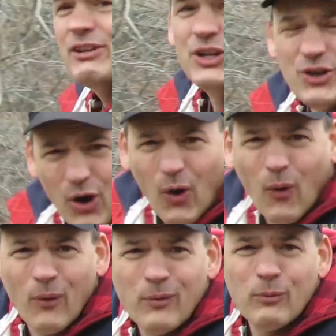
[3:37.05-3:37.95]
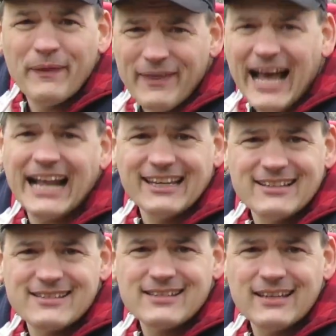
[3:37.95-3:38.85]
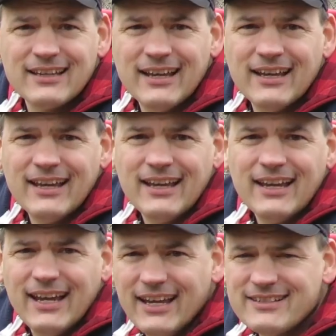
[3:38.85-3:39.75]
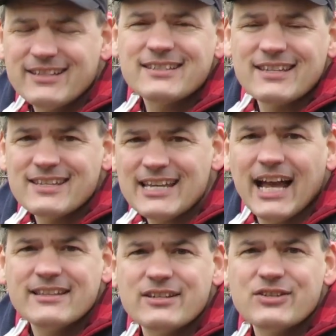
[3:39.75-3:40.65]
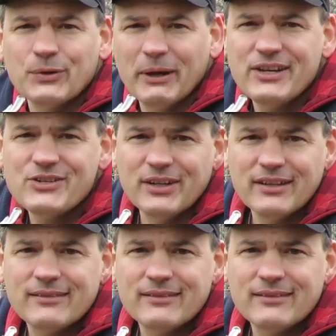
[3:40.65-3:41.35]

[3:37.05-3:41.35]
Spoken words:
even know what that is. It's just a sad situation.